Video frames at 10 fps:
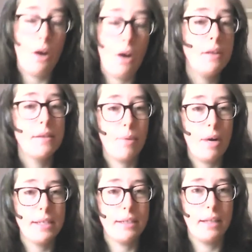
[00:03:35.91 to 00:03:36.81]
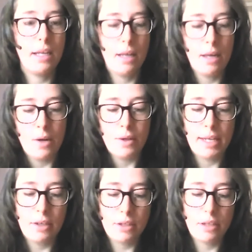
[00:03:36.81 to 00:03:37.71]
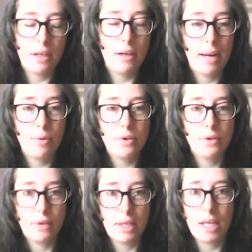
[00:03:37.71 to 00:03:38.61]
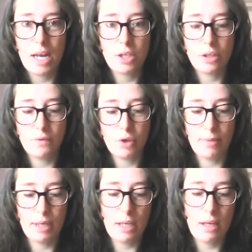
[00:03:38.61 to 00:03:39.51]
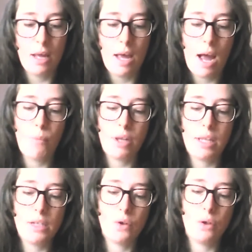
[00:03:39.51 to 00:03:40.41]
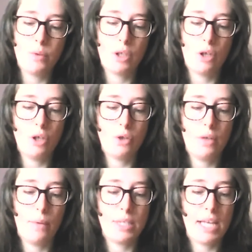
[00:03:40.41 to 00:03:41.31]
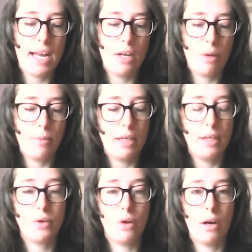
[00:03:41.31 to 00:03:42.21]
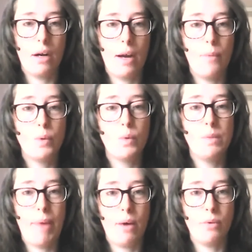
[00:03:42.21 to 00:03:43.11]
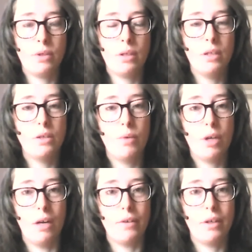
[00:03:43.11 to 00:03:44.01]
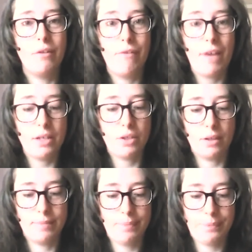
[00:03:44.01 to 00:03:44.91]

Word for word: Unsurprisingly, they looked at their neighbors, at the nation of Germany, and what they saw was a country that was economically stronger and which was bound to recover faster.